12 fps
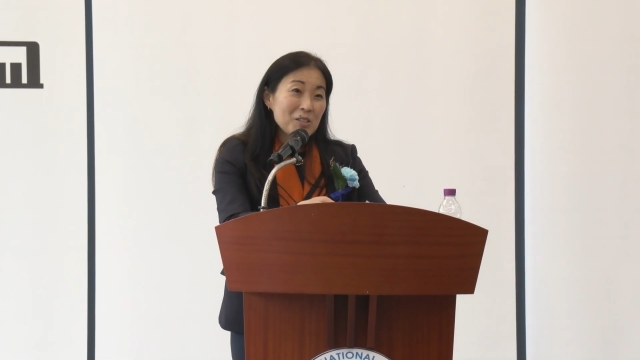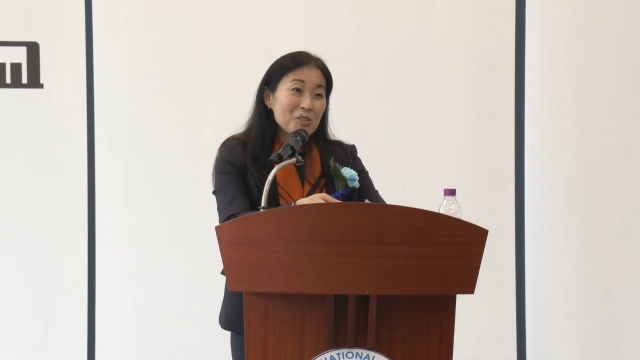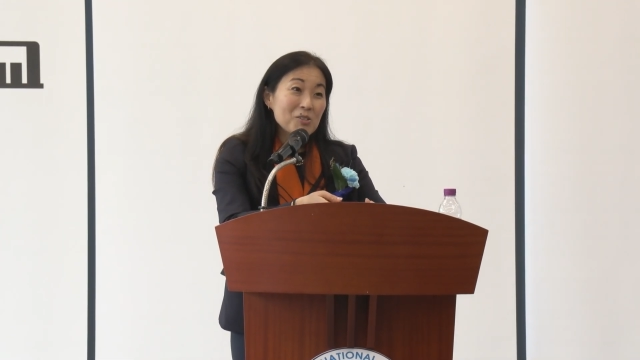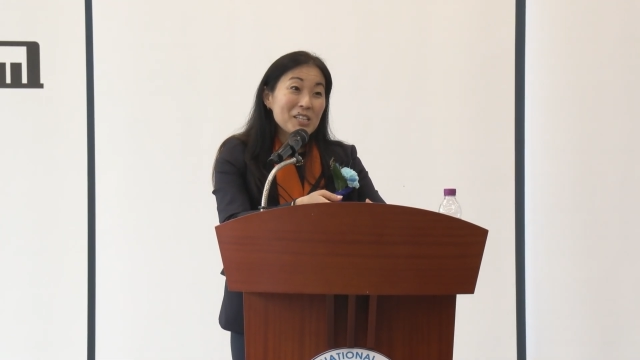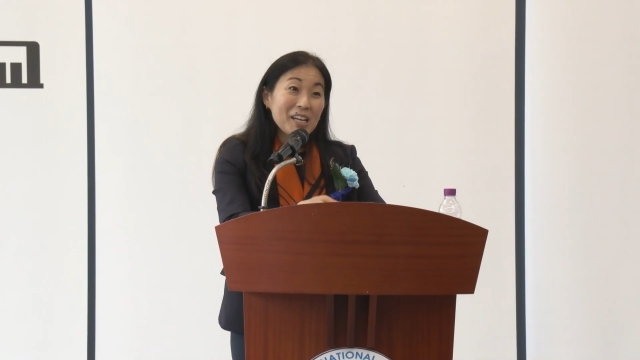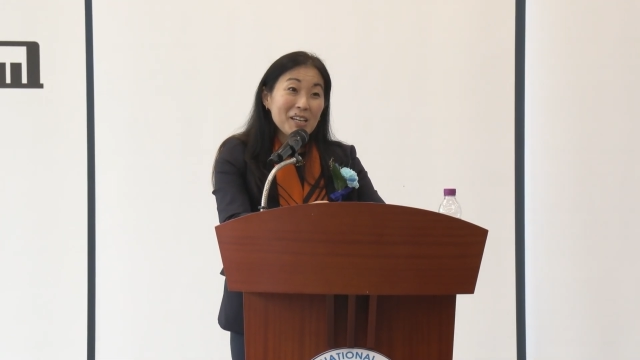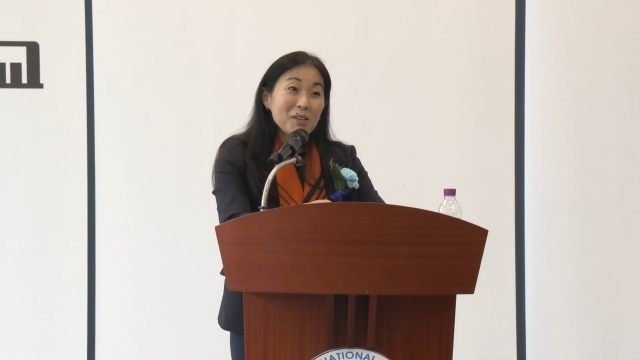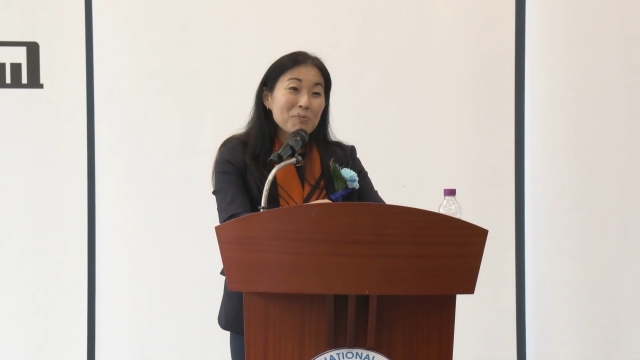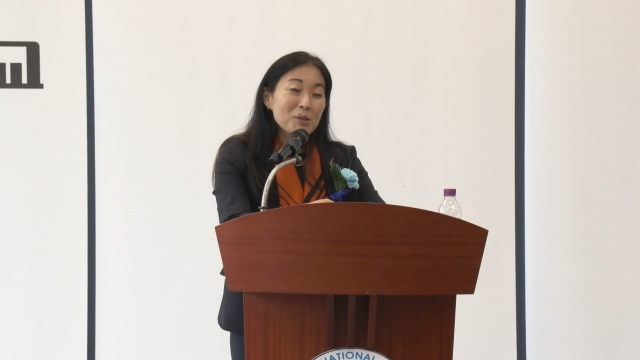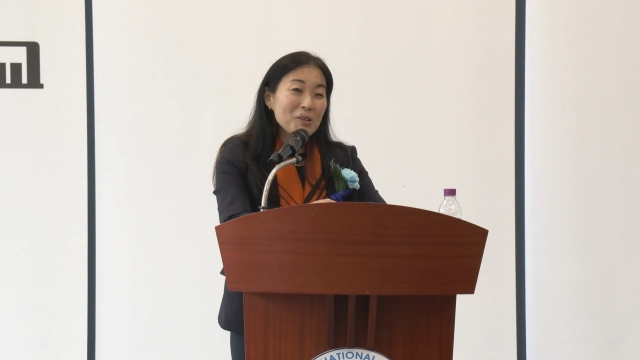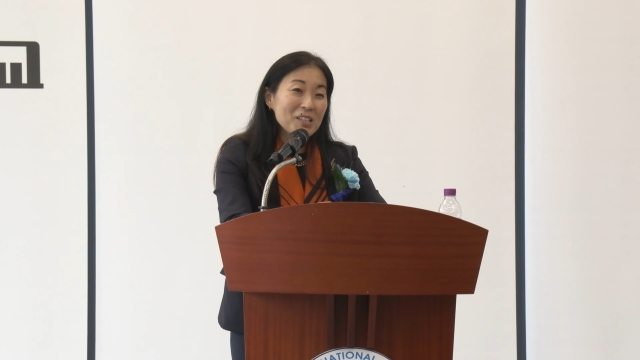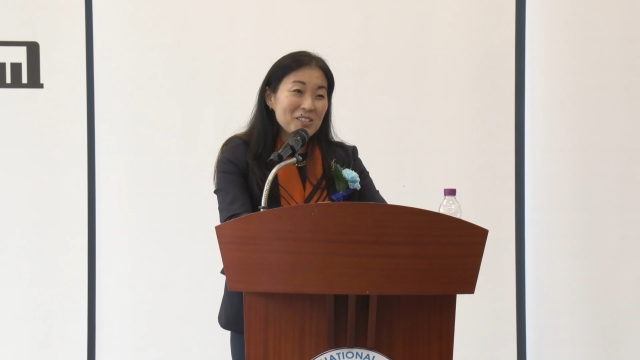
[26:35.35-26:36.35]
to
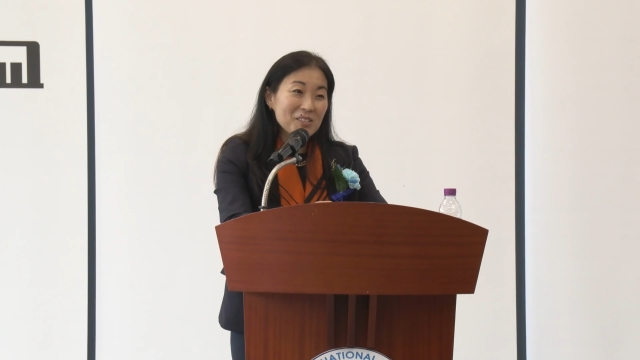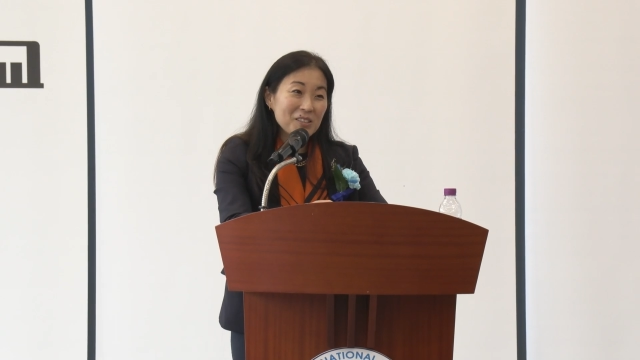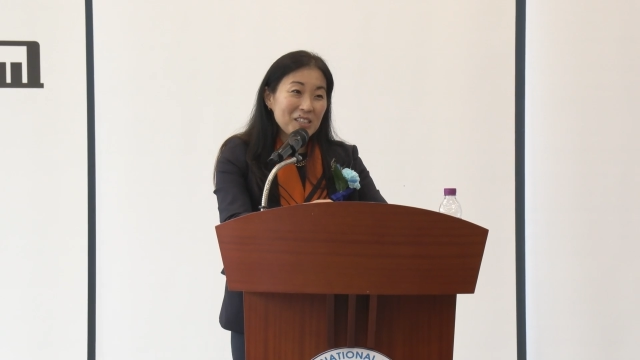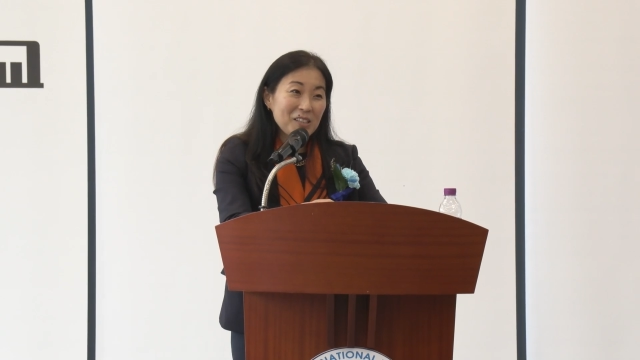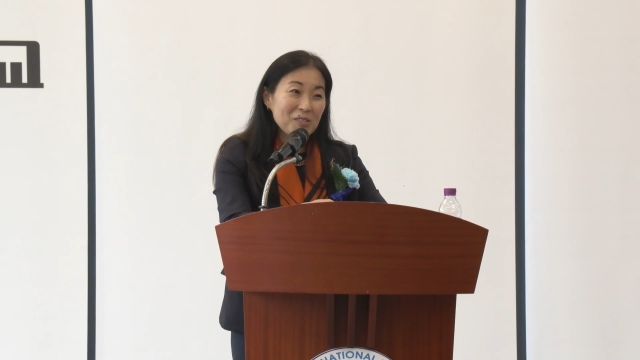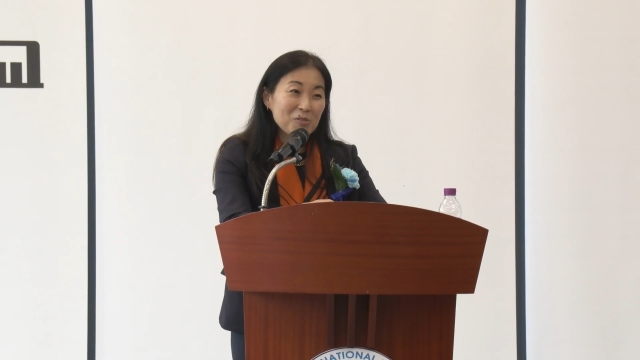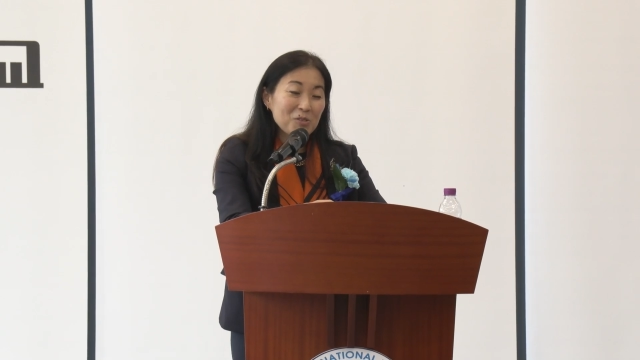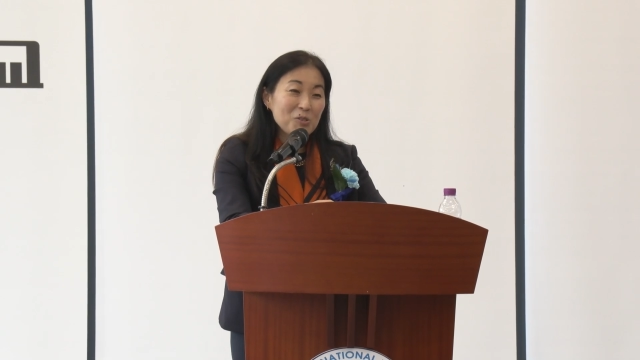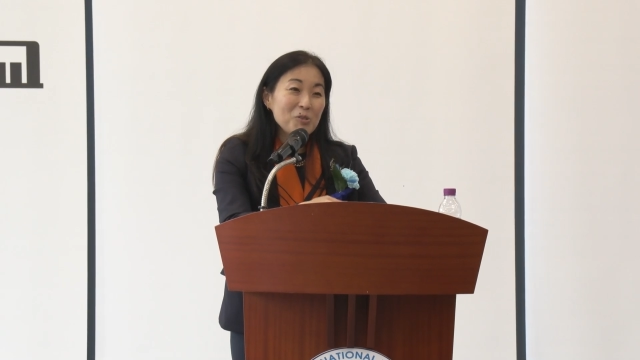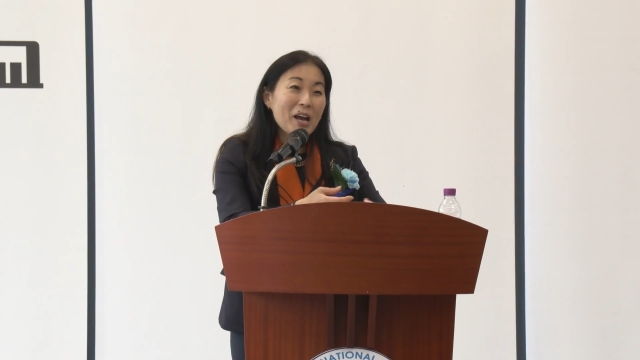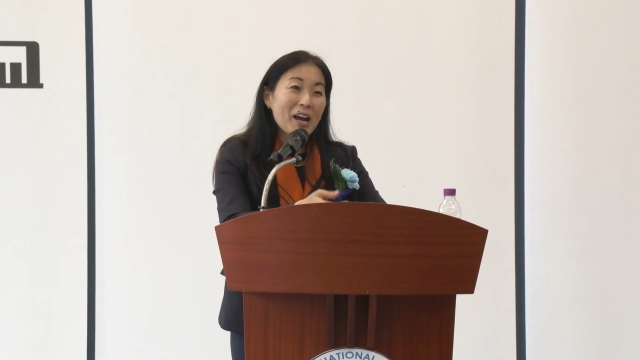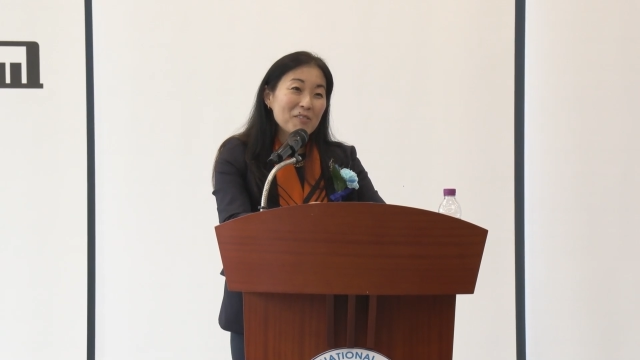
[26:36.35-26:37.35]
take parental leave.
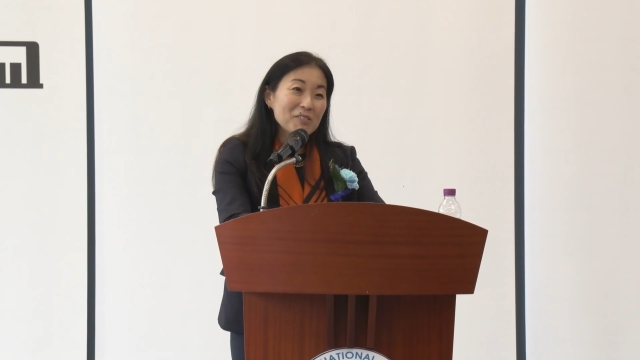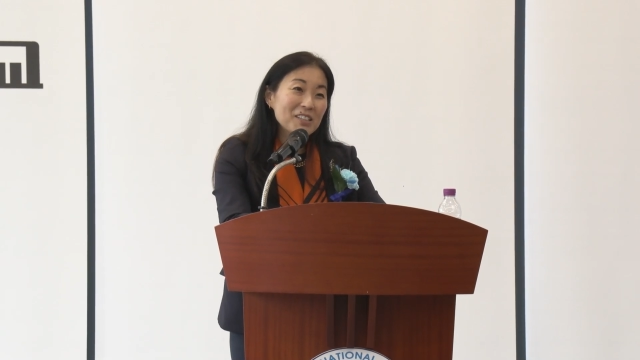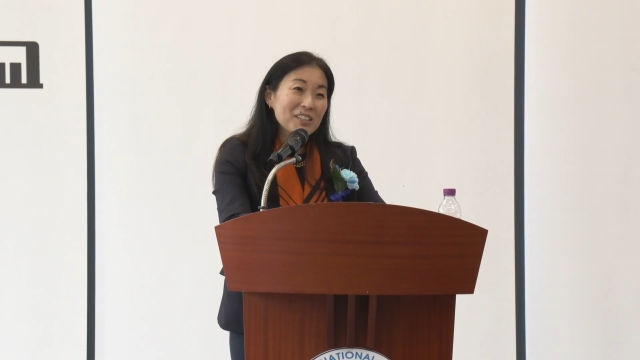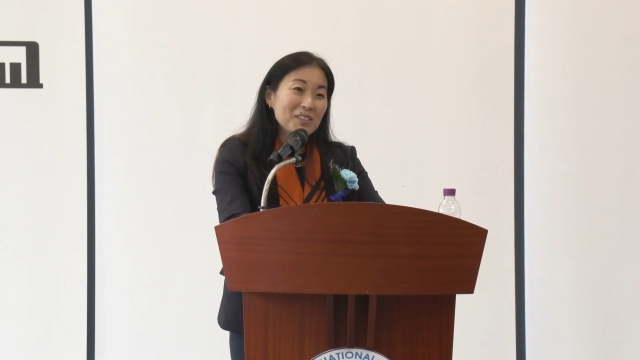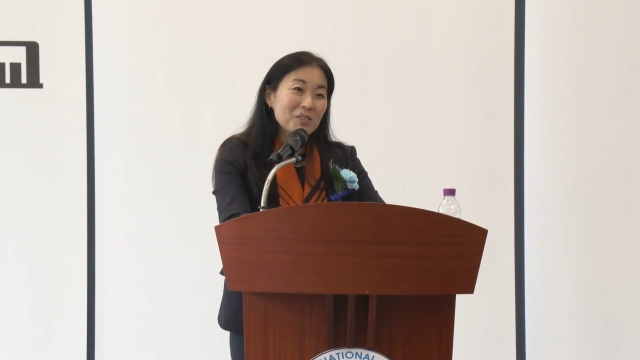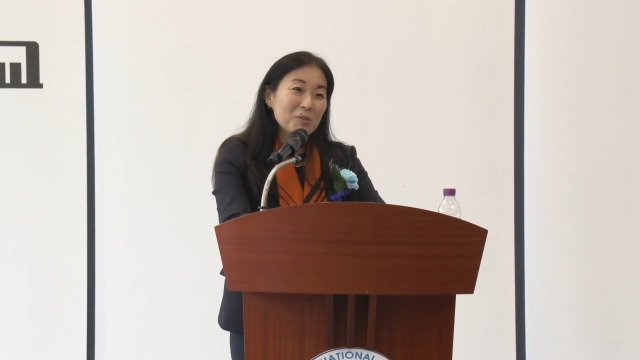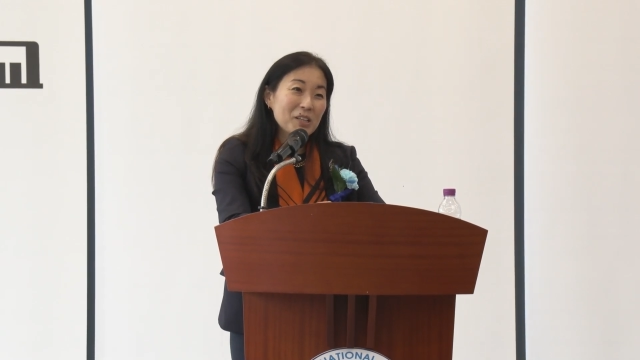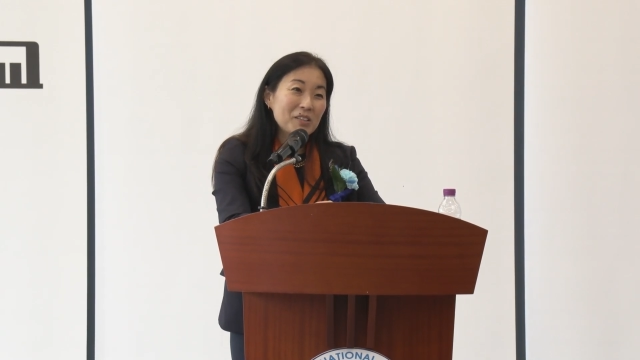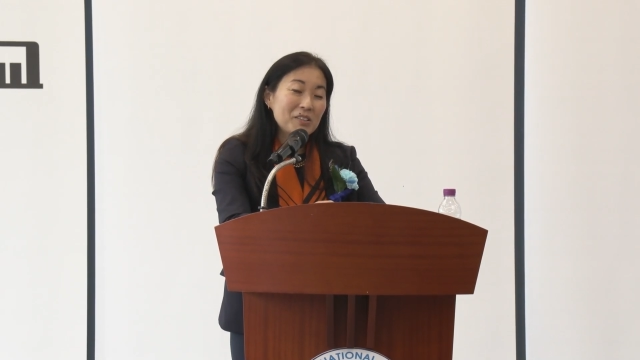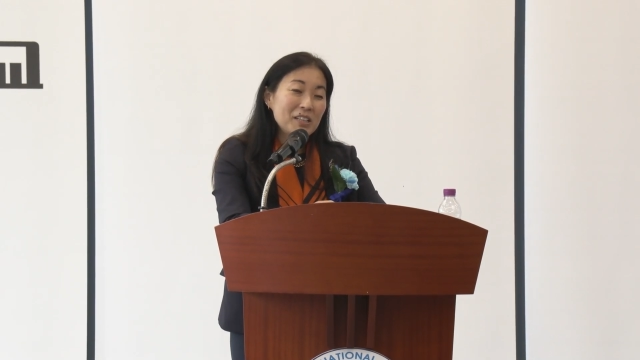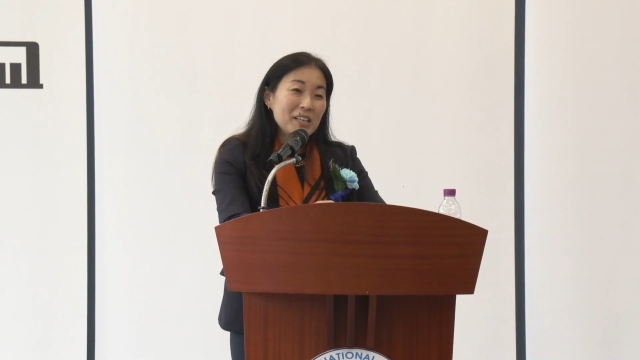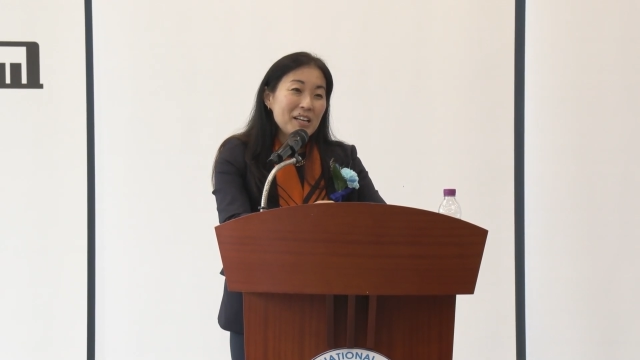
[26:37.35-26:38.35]
You have it as
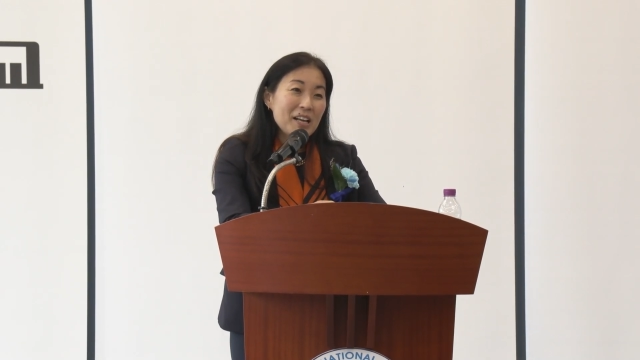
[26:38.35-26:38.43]
well.